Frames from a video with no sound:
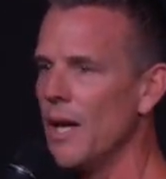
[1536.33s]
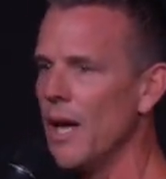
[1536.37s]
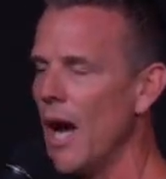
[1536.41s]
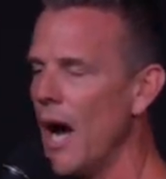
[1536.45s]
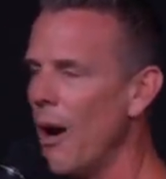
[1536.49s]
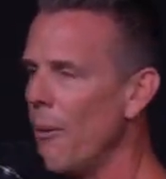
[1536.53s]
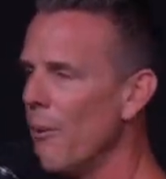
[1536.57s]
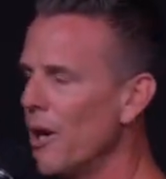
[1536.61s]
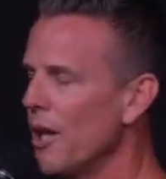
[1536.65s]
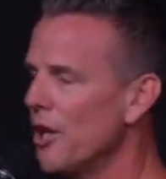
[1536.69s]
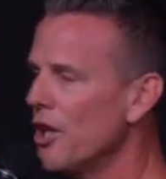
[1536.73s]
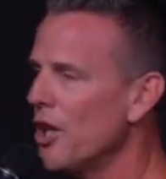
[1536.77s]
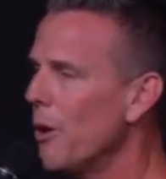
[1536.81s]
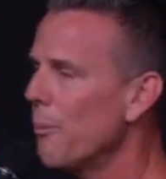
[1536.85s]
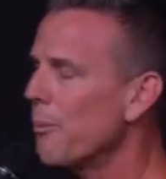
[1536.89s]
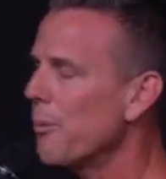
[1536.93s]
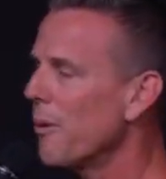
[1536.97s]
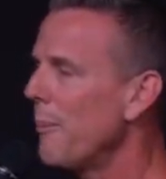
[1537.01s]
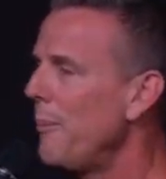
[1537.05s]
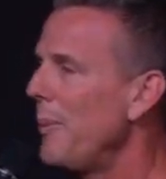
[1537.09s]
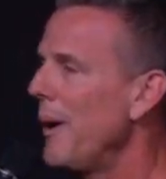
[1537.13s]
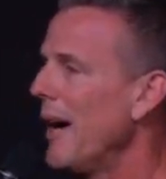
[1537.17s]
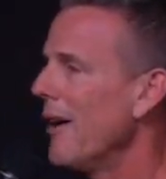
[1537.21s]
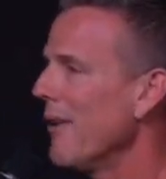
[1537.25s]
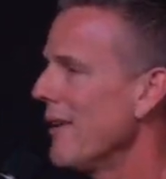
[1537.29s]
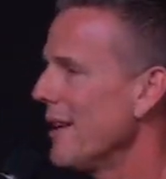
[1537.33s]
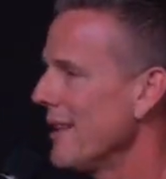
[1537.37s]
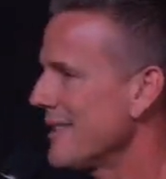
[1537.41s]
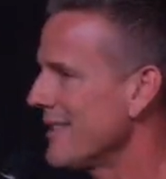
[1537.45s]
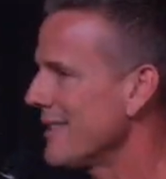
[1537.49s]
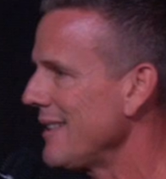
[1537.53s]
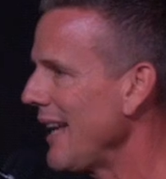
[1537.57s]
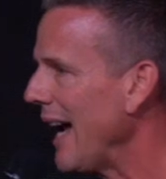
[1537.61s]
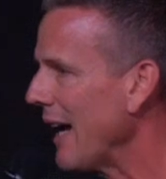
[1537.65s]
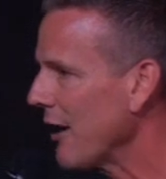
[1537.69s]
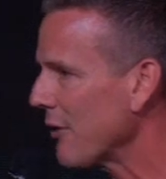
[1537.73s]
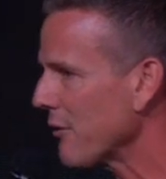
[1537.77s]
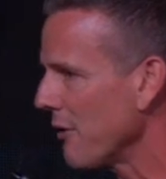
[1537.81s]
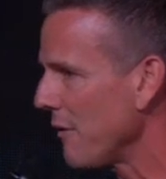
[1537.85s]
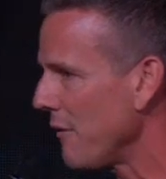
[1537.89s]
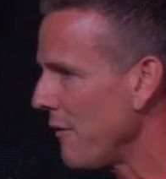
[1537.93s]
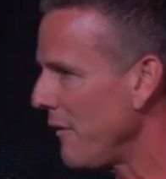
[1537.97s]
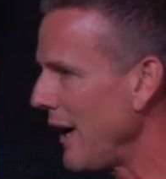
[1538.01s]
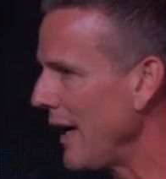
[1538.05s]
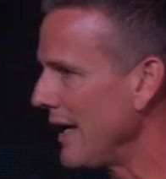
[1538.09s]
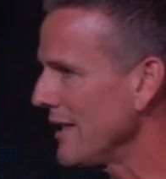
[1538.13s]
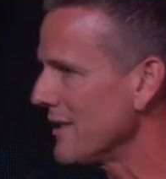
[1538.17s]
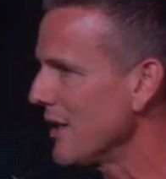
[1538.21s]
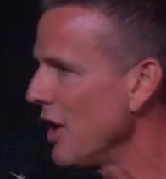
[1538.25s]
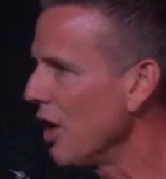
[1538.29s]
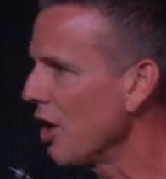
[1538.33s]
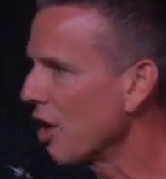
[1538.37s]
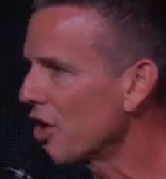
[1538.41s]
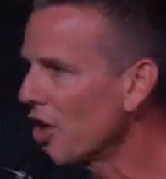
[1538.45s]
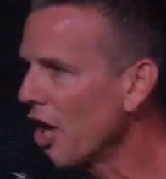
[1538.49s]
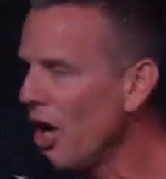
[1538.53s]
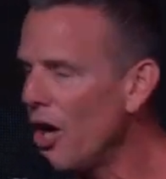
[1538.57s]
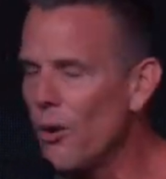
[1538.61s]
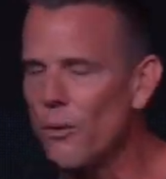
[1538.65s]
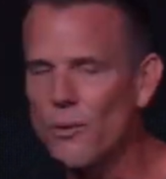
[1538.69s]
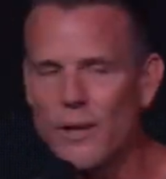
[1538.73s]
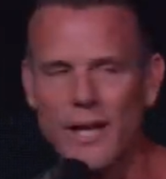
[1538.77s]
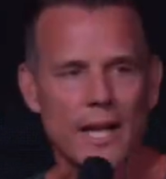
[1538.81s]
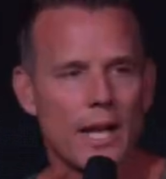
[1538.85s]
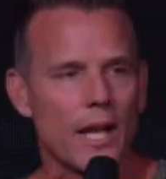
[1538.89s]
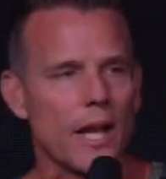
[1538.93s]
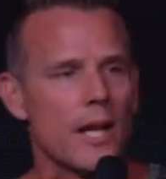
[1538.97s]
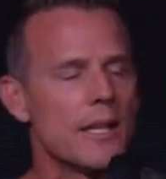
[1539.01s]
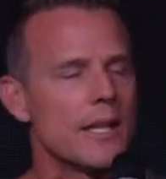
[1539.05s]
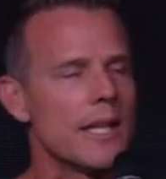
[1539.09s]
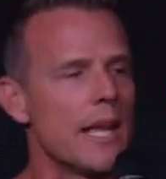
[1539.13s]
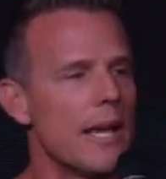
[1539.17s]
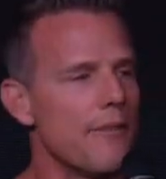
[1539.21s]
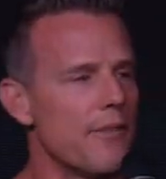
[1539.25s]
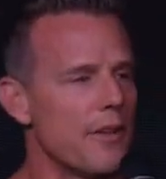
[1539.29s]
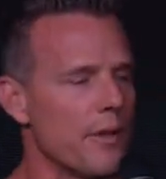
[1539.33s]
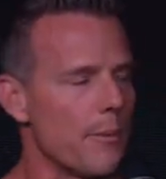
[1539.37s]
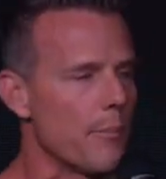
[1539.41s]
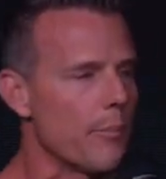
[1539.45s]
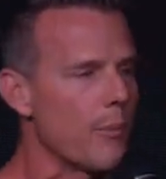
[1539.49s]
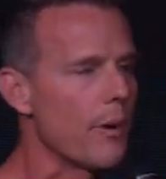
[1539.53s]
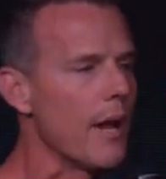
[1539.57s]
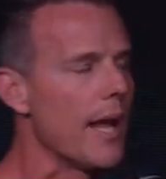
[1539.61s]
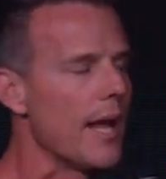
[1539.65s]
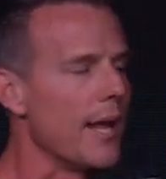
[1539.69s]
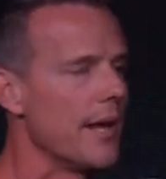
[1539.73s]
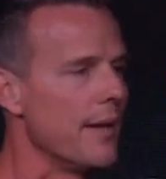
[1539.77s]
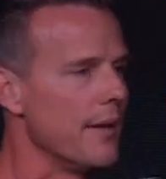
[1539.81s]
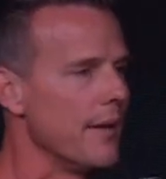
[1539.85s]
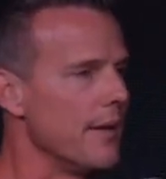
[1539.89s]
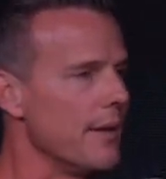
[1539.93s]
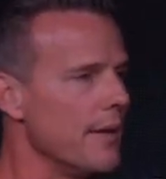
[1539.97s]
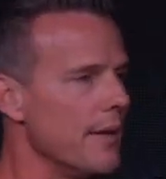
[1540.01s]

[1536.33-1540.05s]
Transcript: I want to go prepare a sacrifice, a goat and unleavened bread.